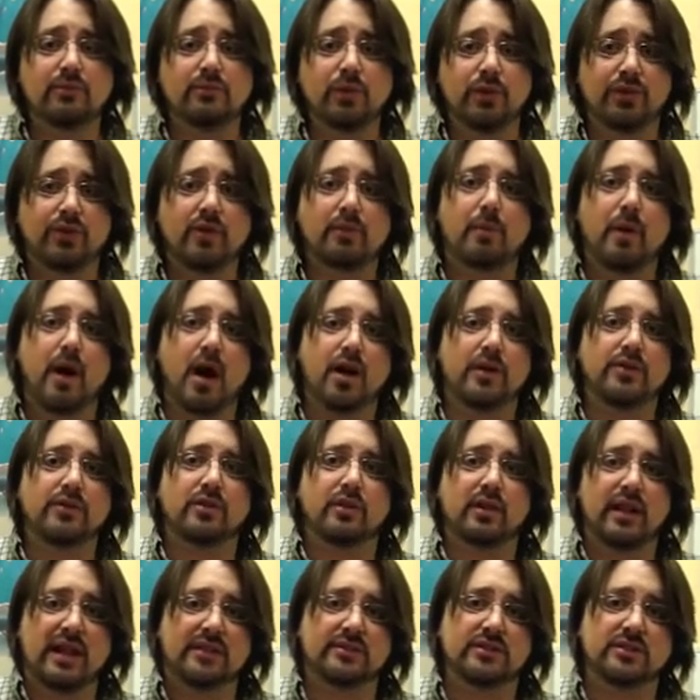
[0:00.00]

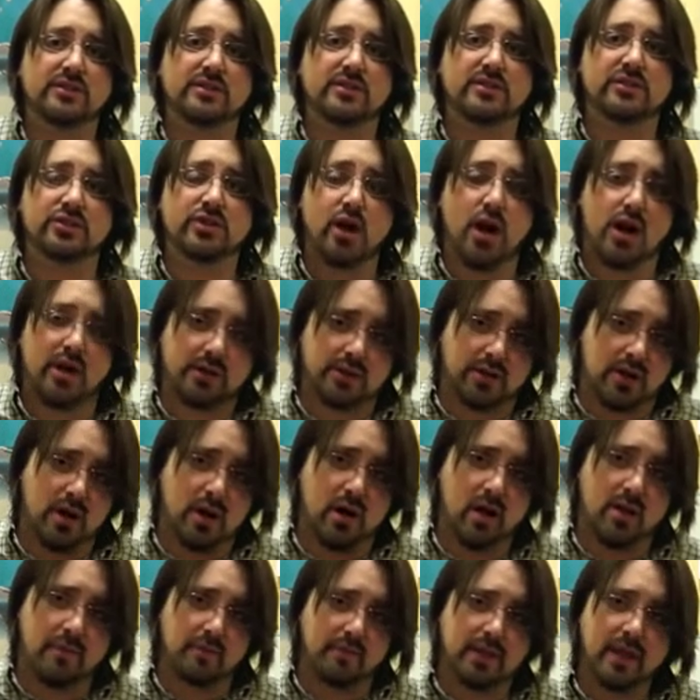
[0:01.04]

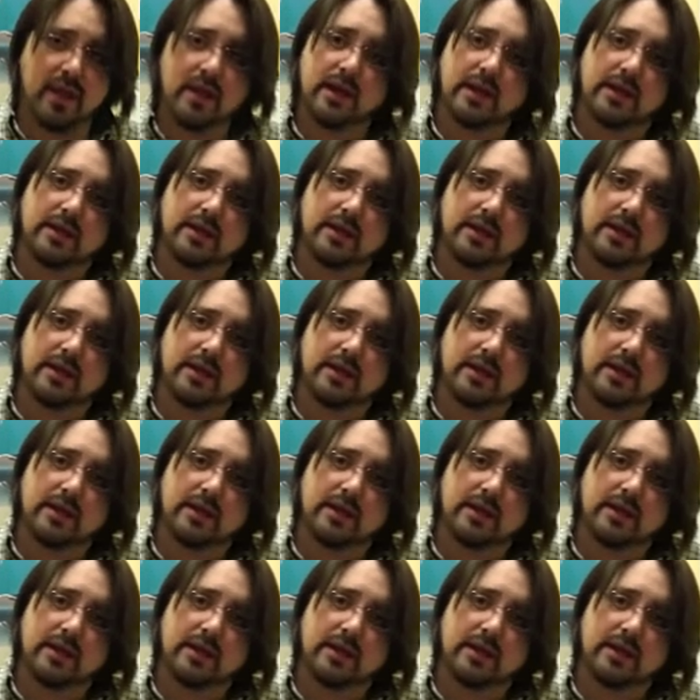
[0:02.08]
musicboxlessons.com,